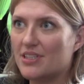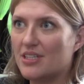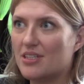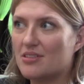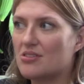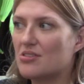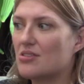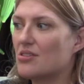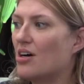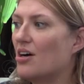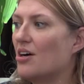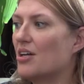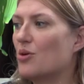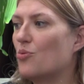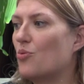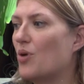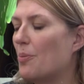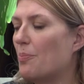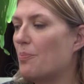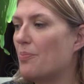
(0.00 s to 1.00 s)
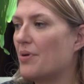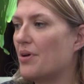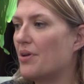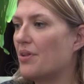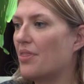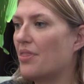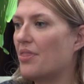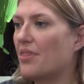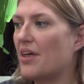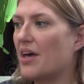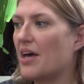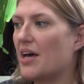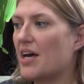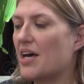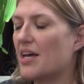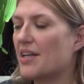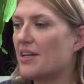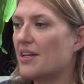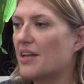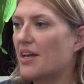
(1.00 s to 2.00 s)
It's not a weapon
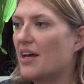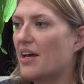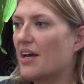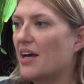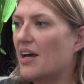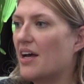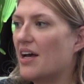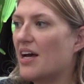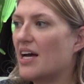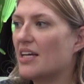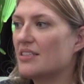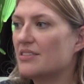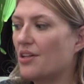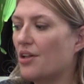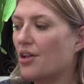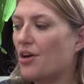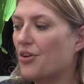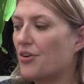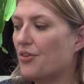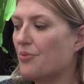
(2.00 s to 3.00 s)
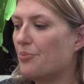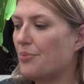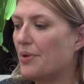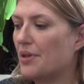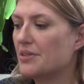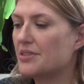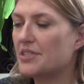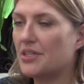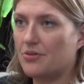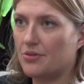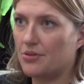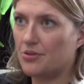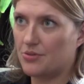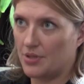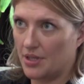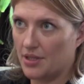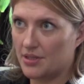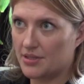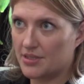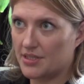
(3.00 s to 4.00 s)
that has a lot of military
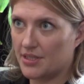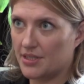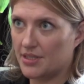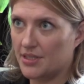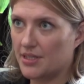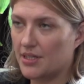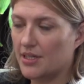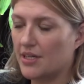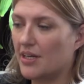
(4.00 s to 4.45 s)
utility.